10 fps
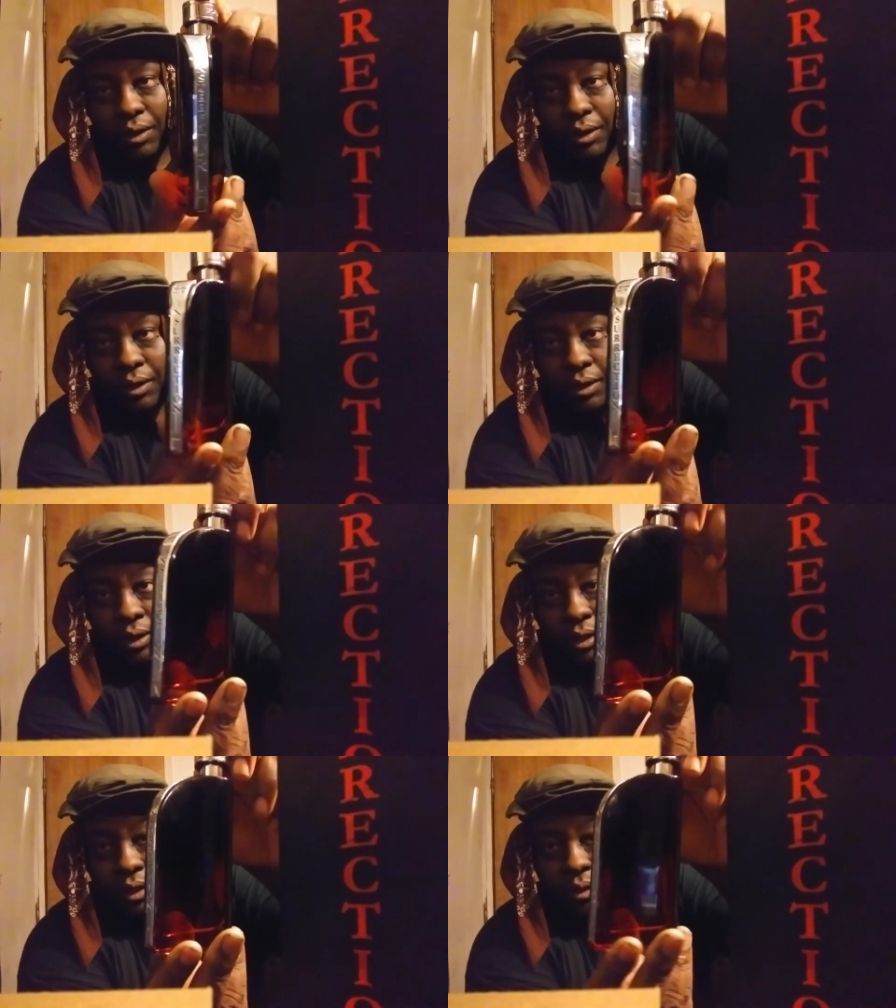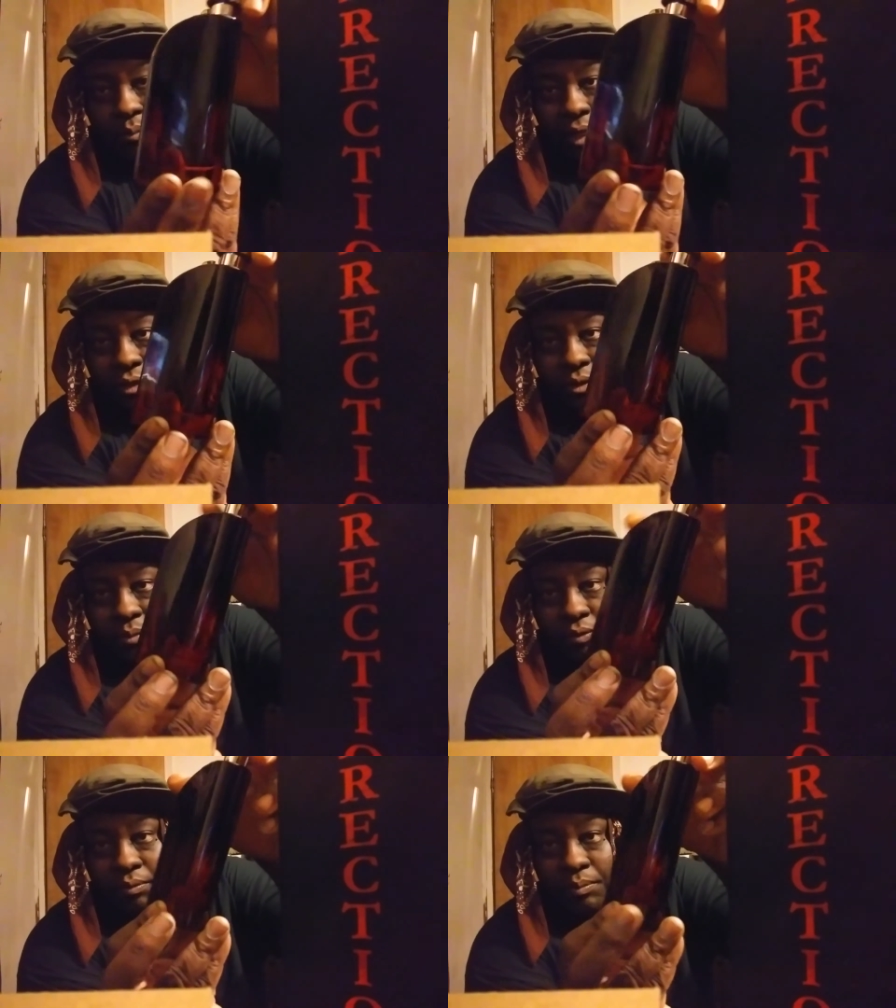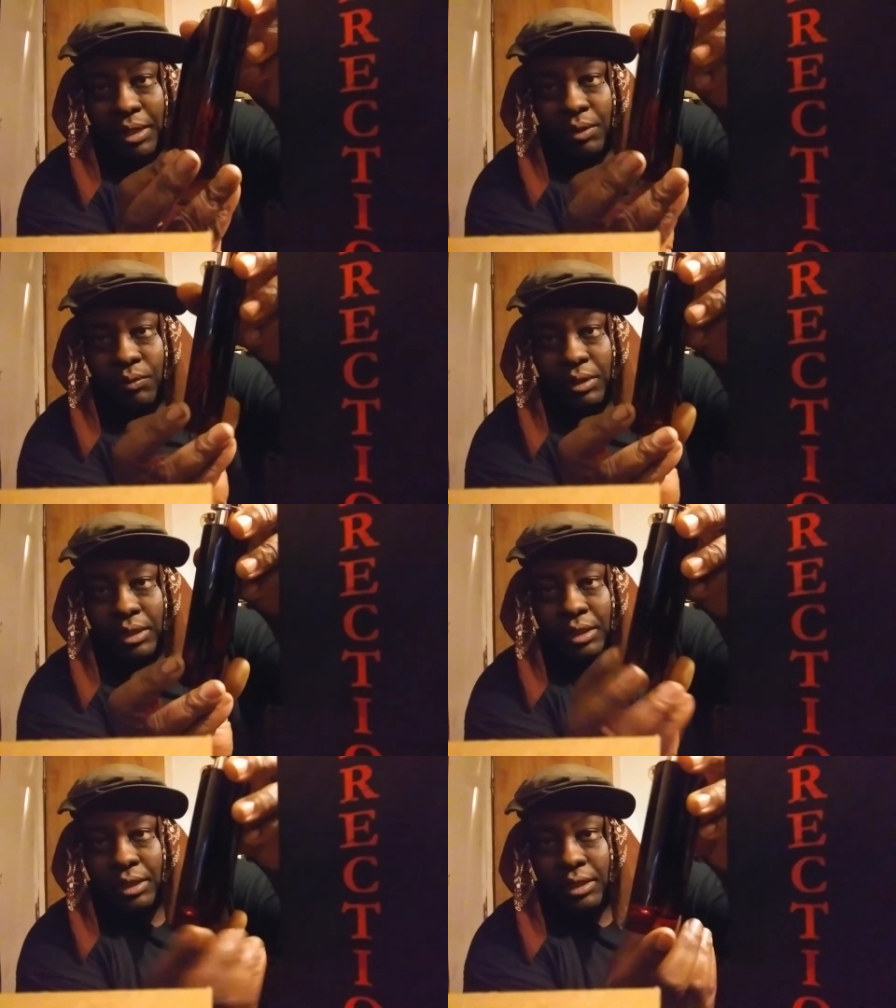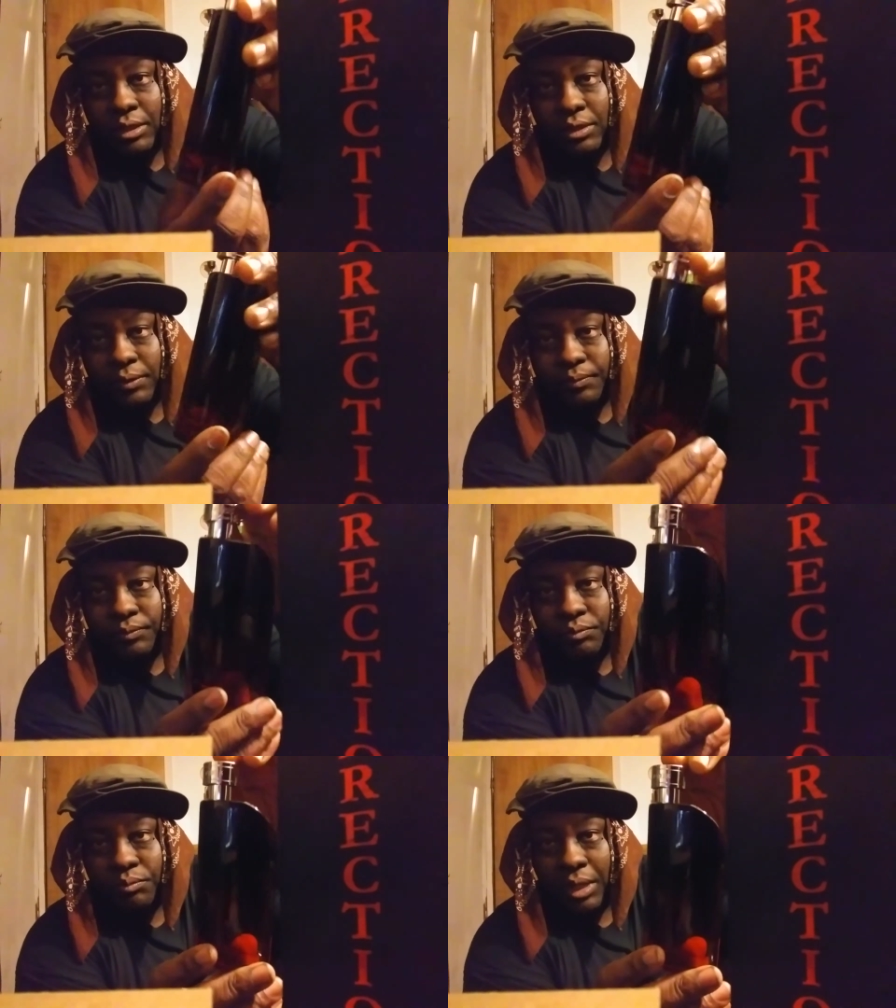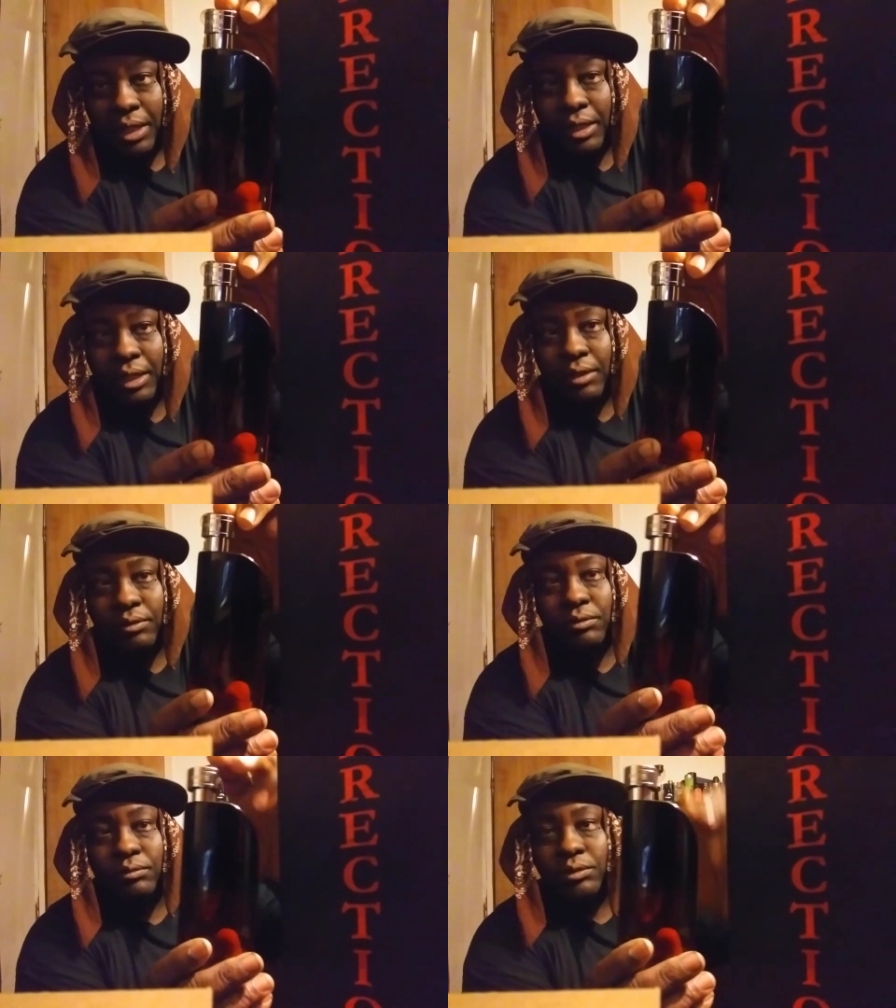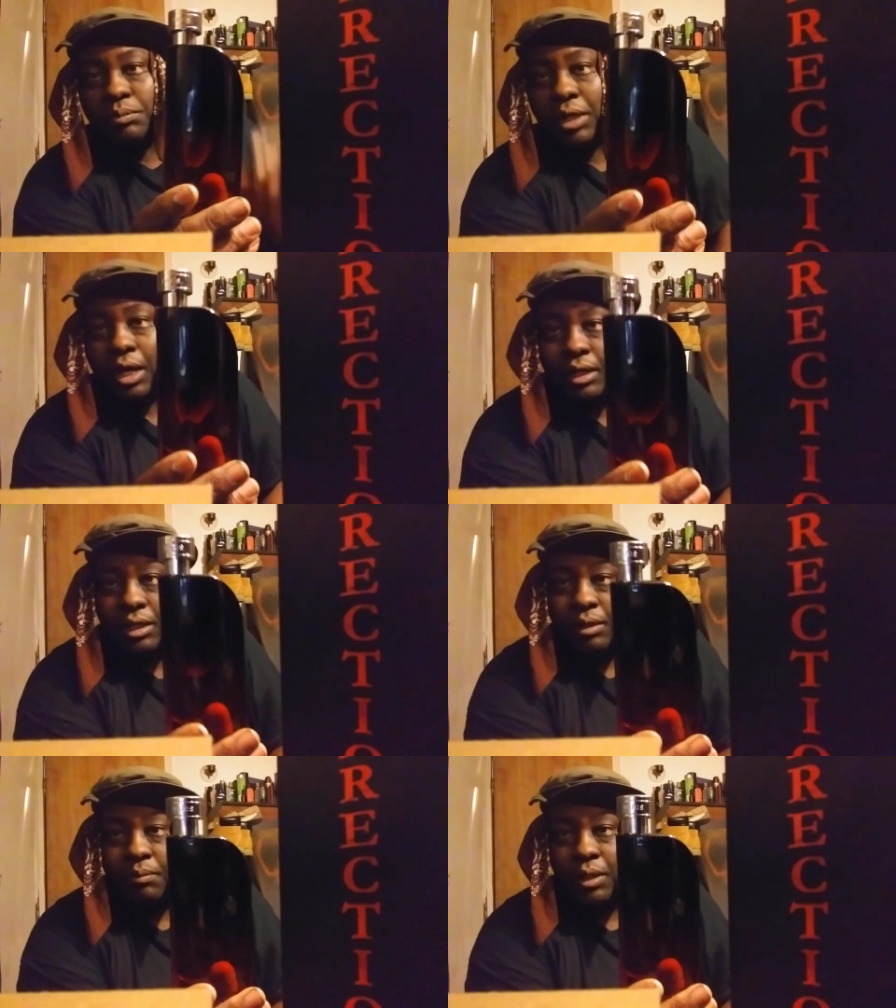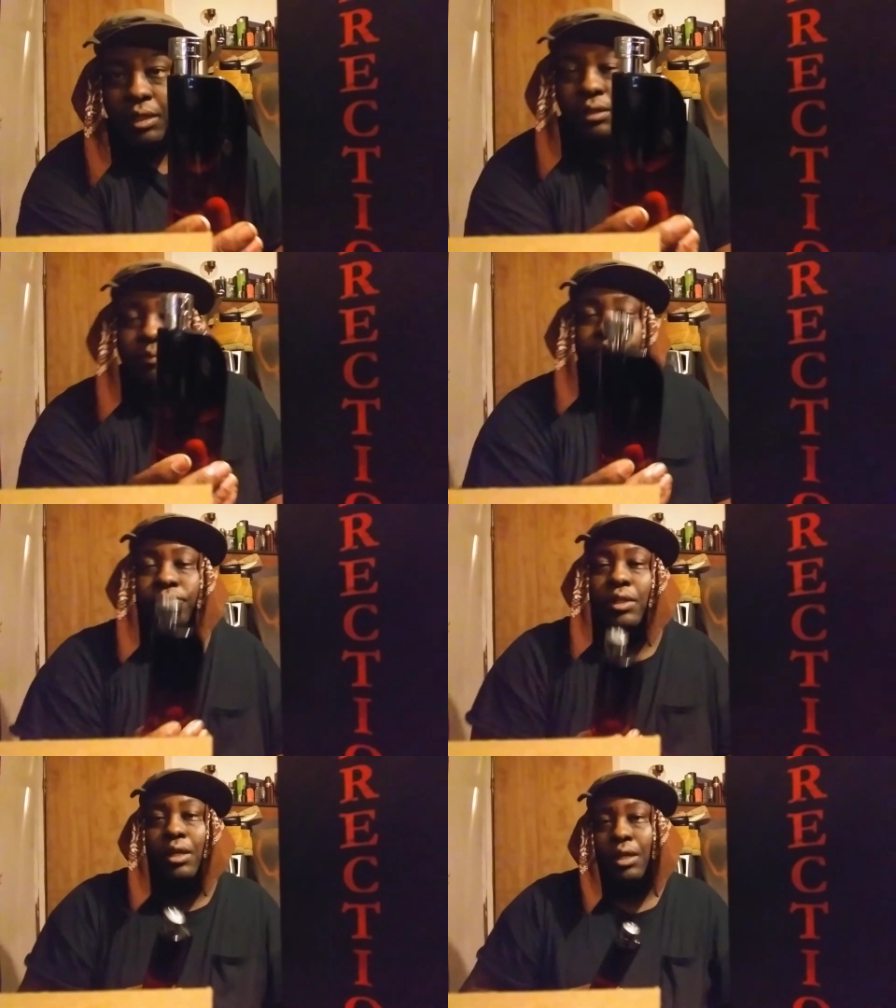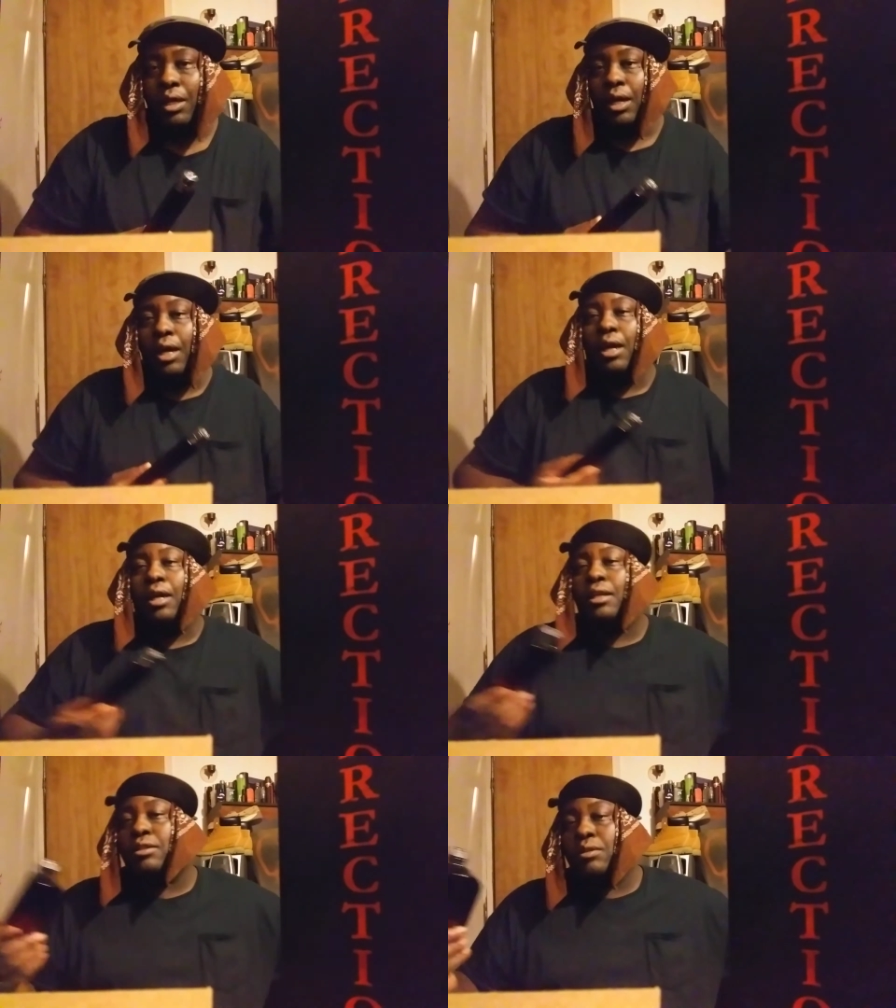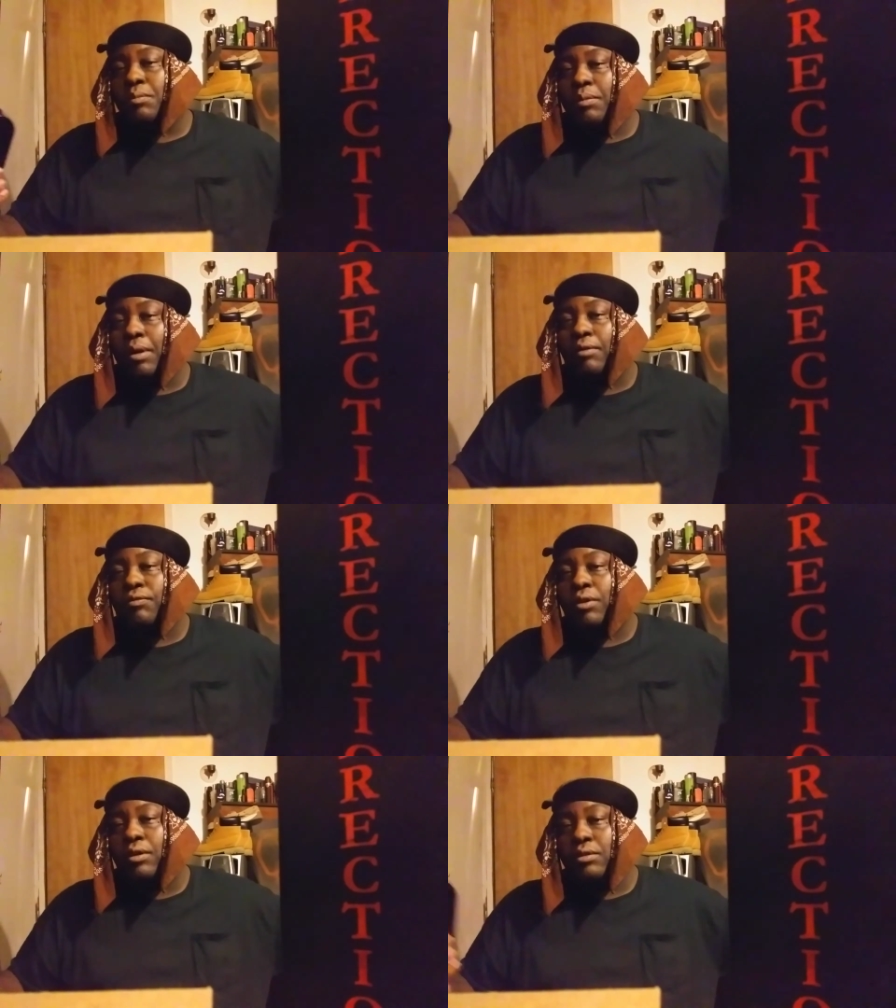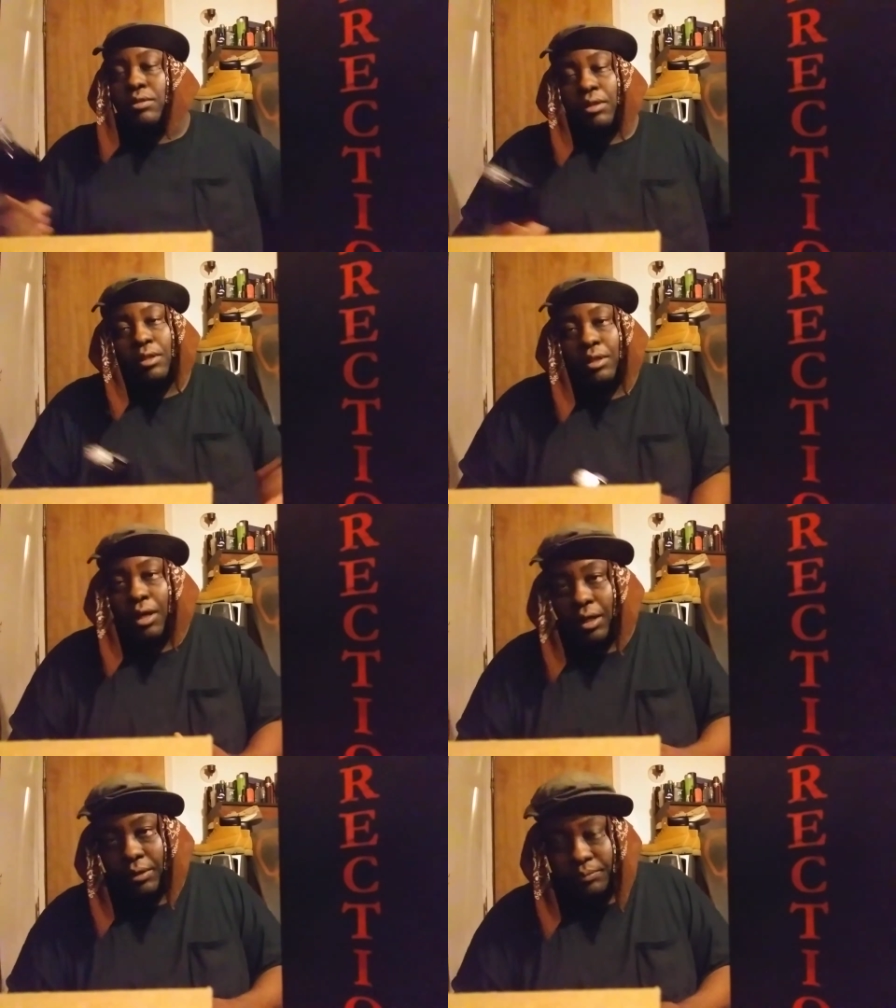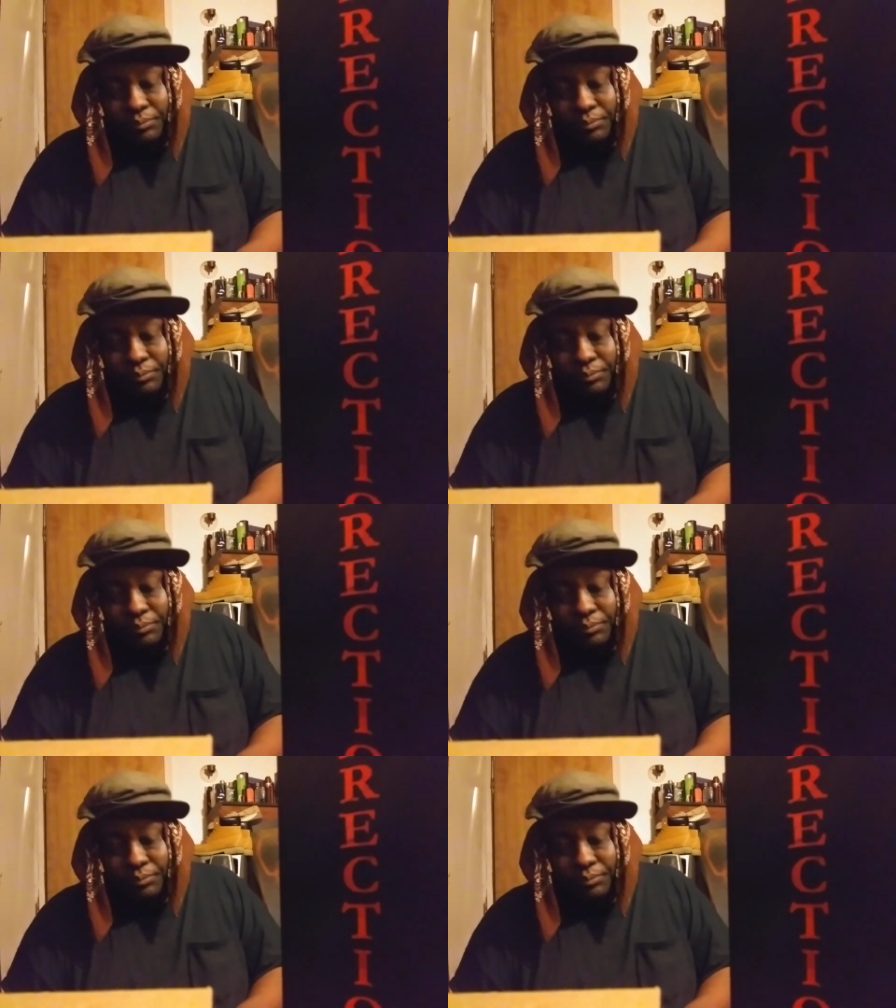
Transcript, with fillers: Alright, everybody should be familiar with these by now. It's been out there a minute. And it's going to be my fragrance of the night.